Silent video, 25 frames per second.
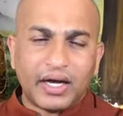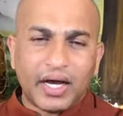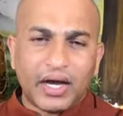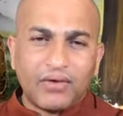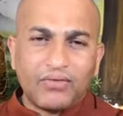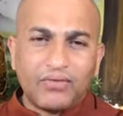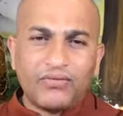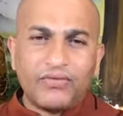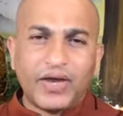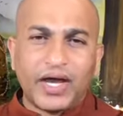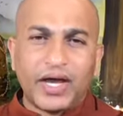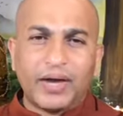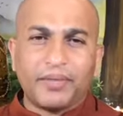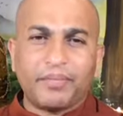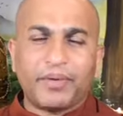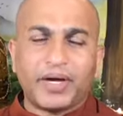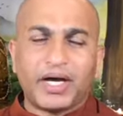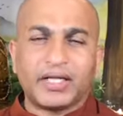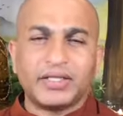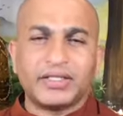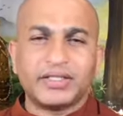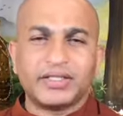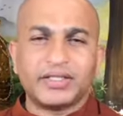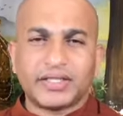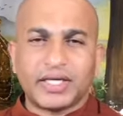
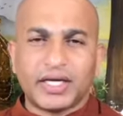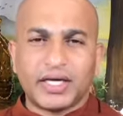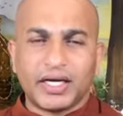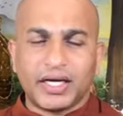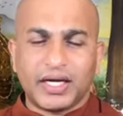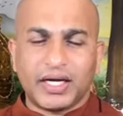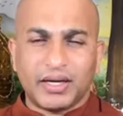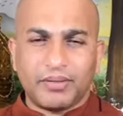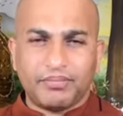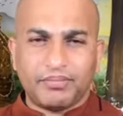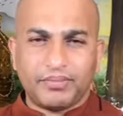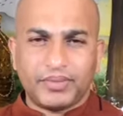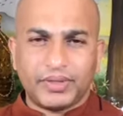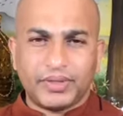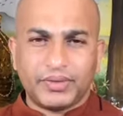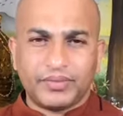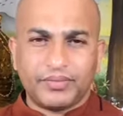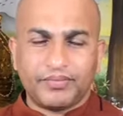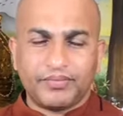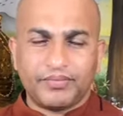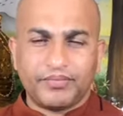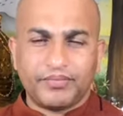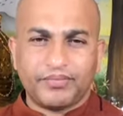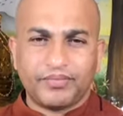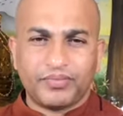avyapada sankappa.
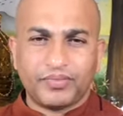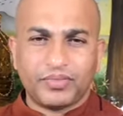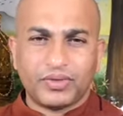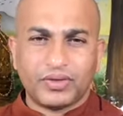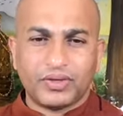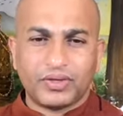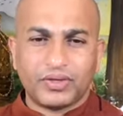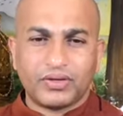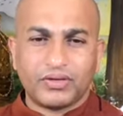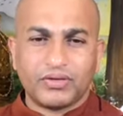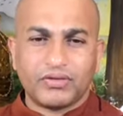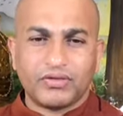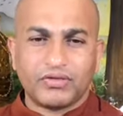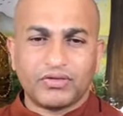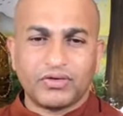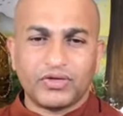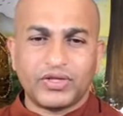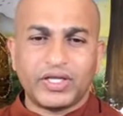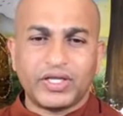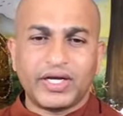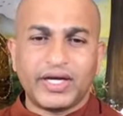So